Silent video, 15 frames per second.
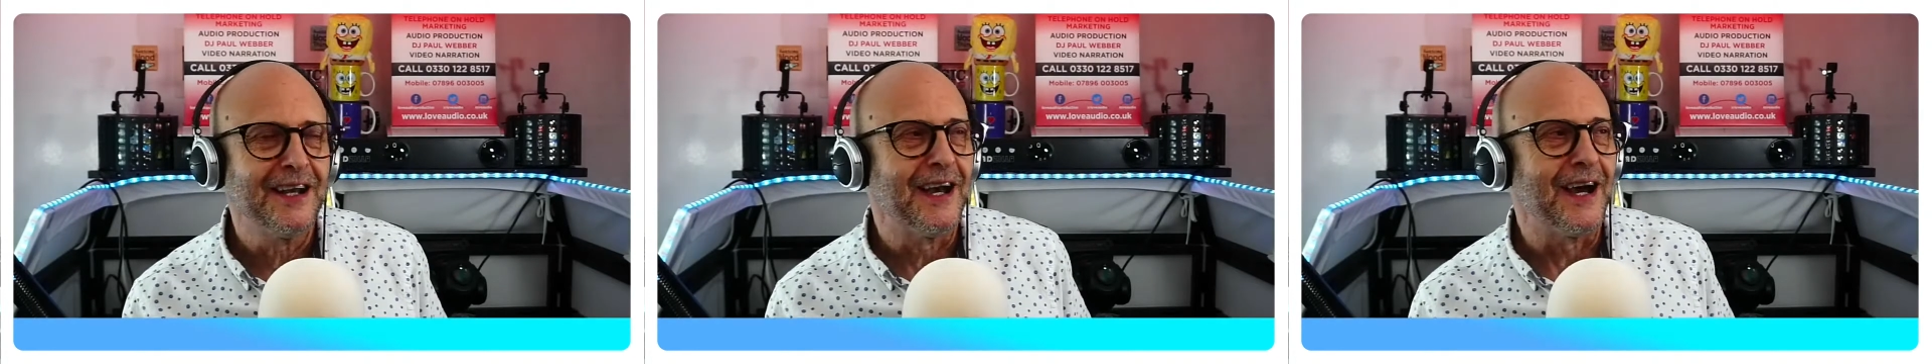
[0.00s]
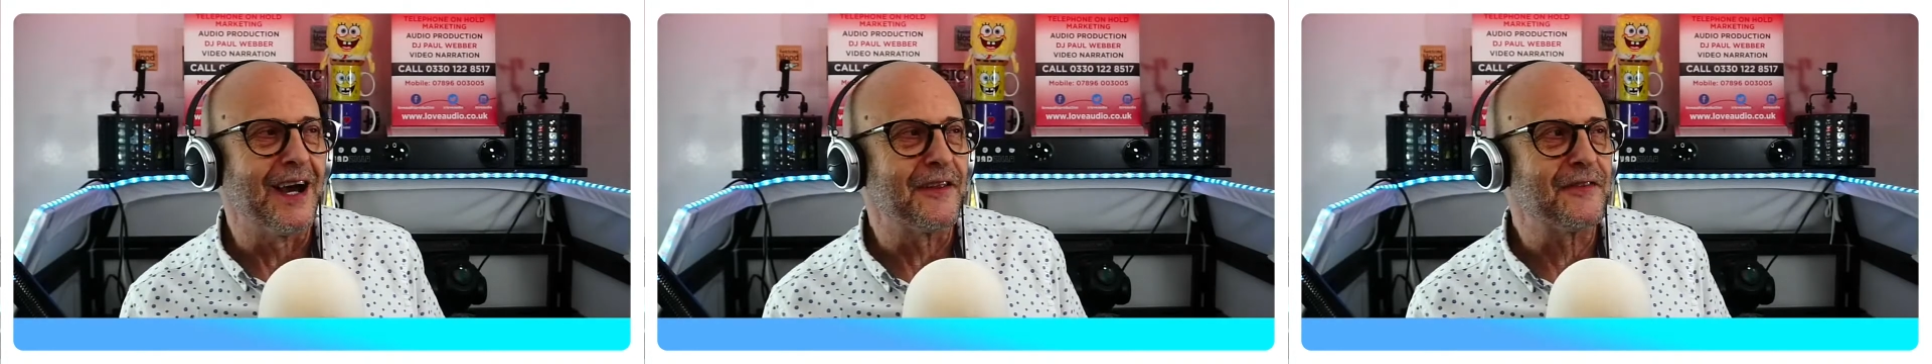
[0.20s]

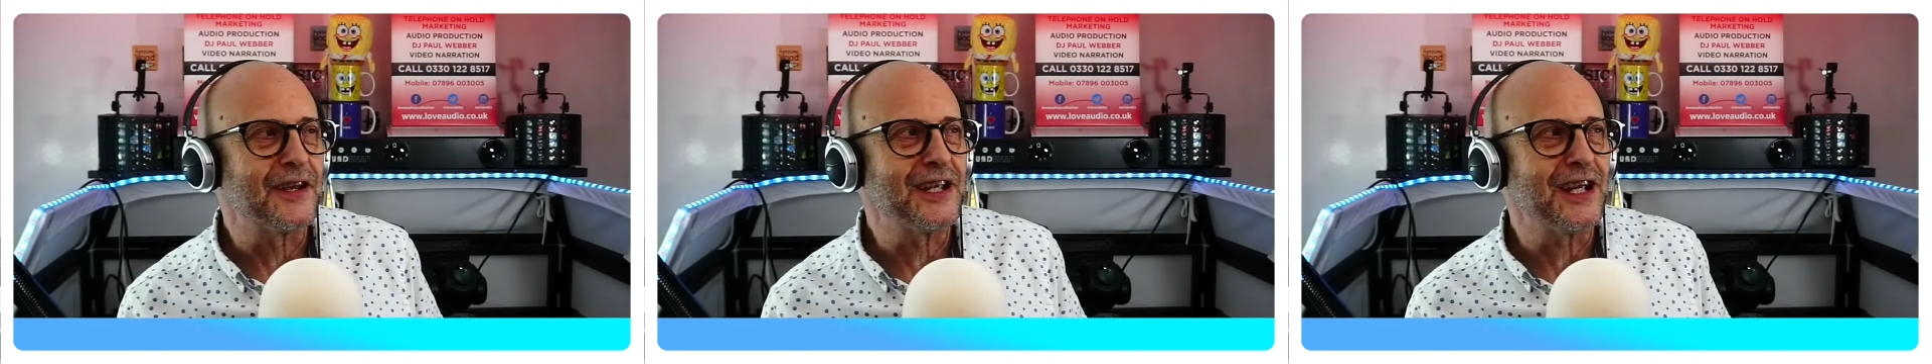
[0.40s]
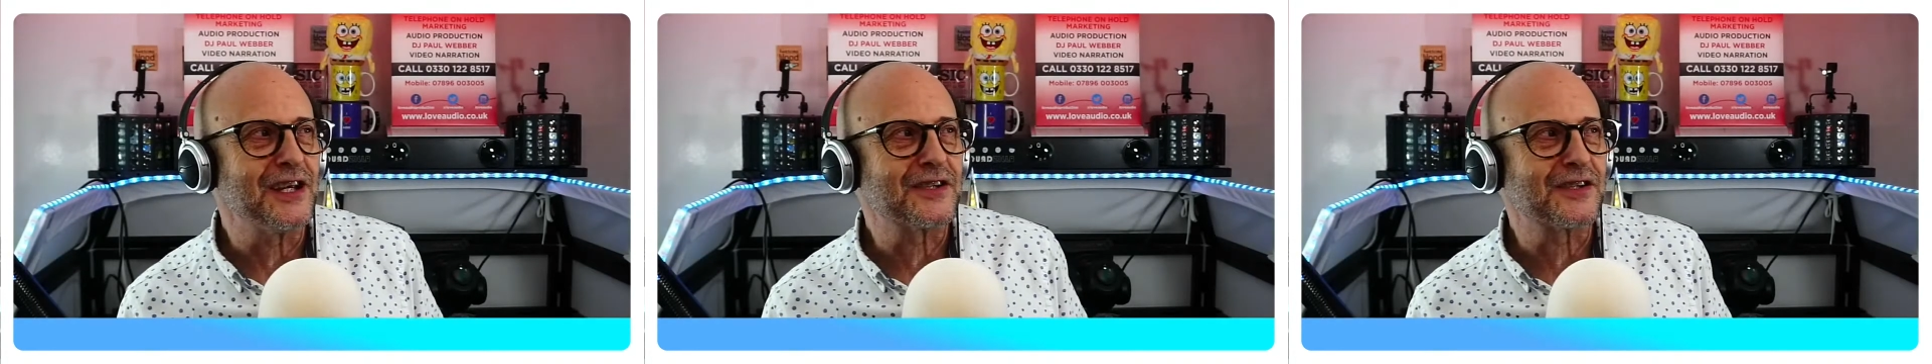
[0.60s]
then
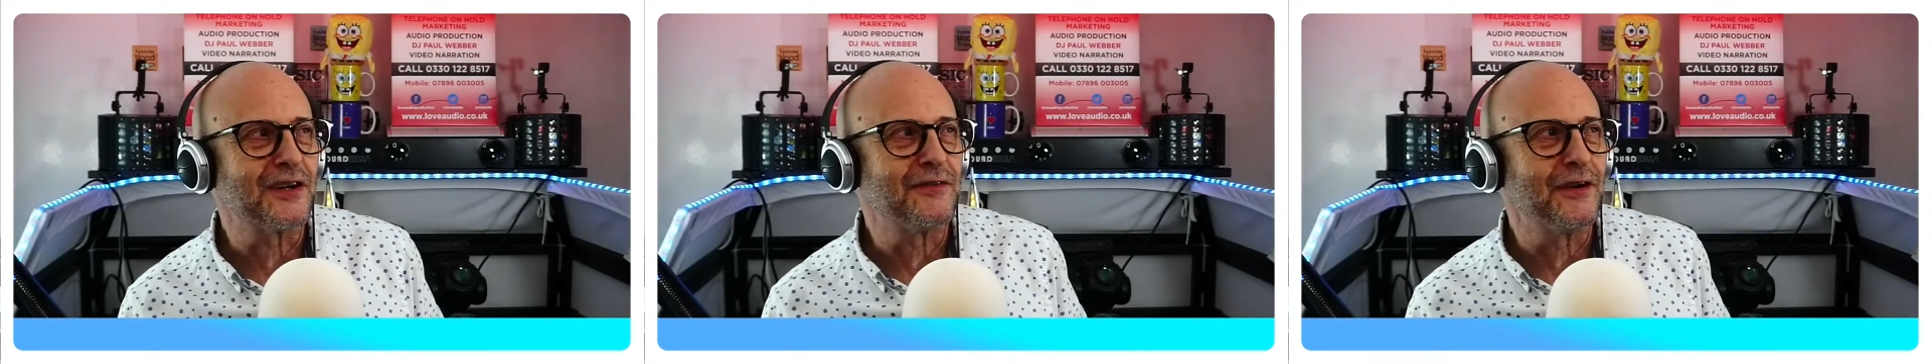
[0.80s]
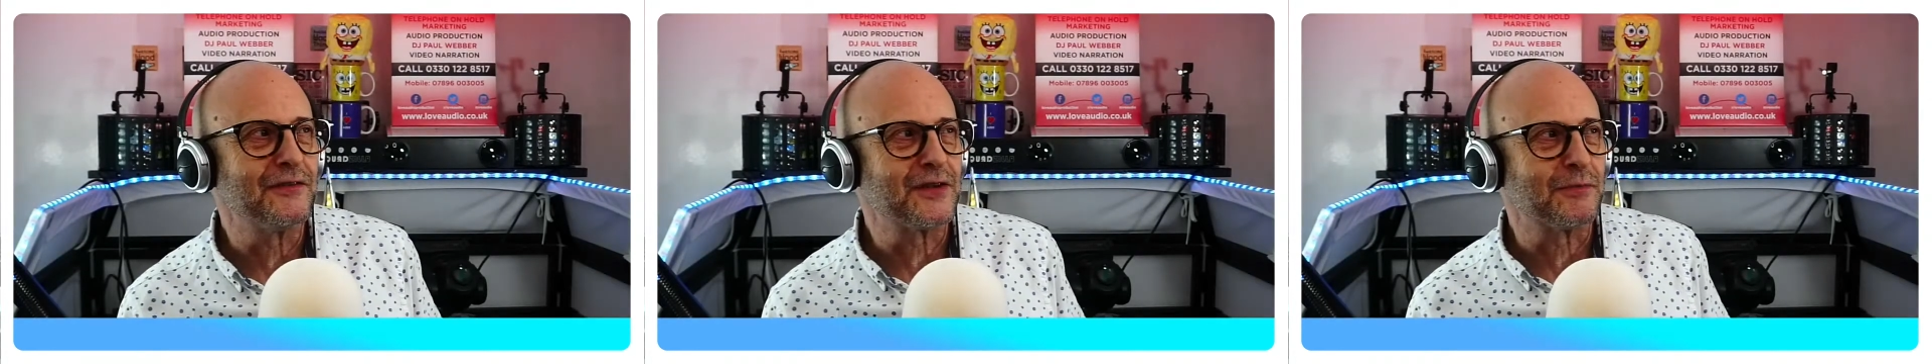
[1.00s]
get
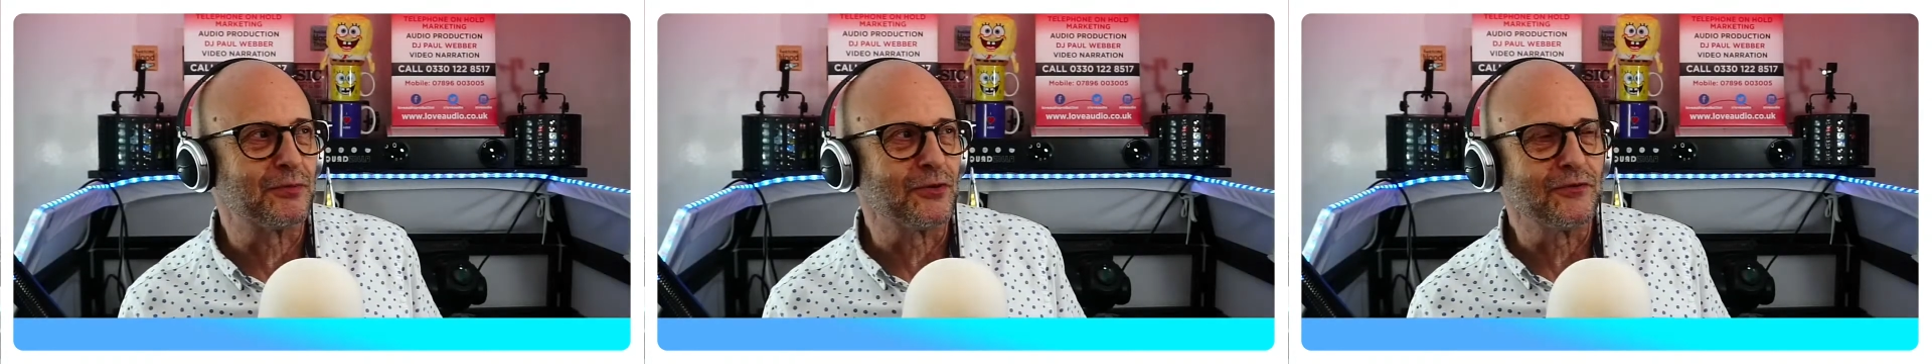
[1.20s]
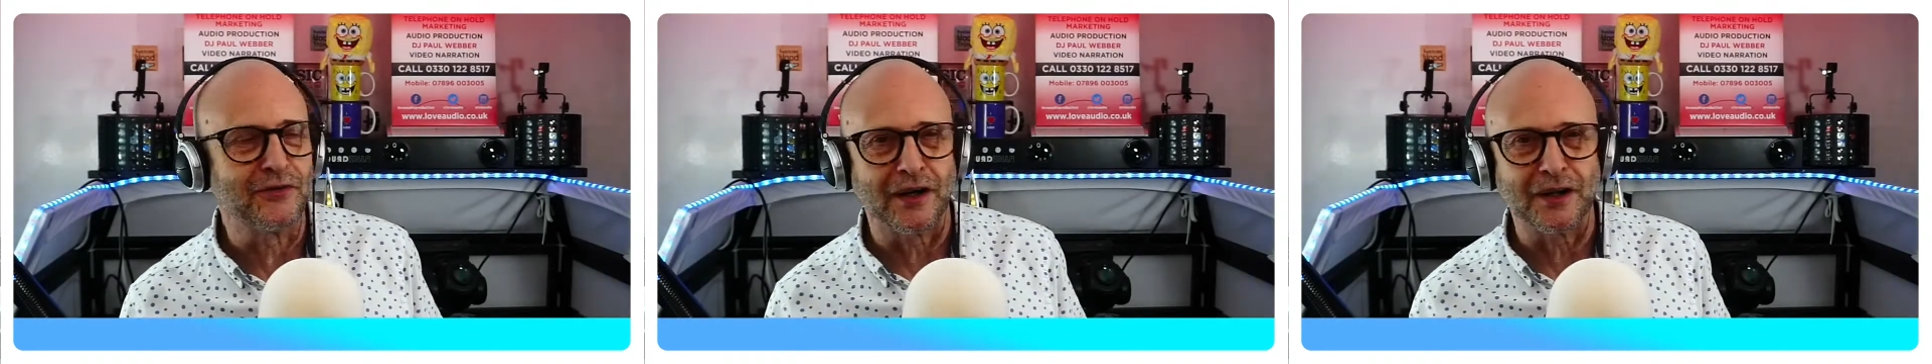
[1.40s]
yourself over to
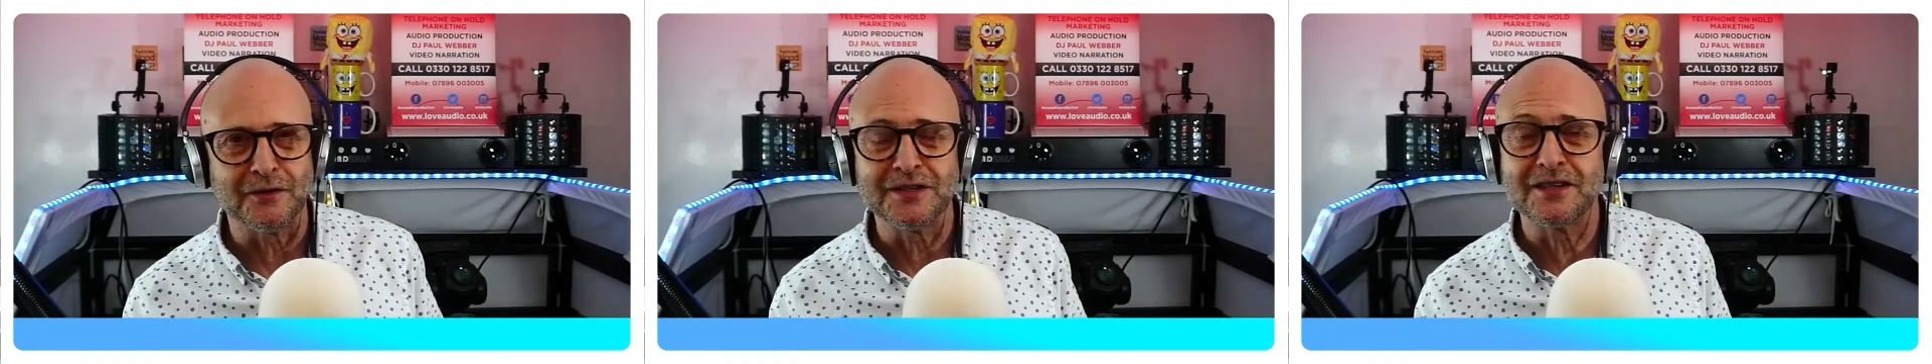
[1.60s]
Brufalou.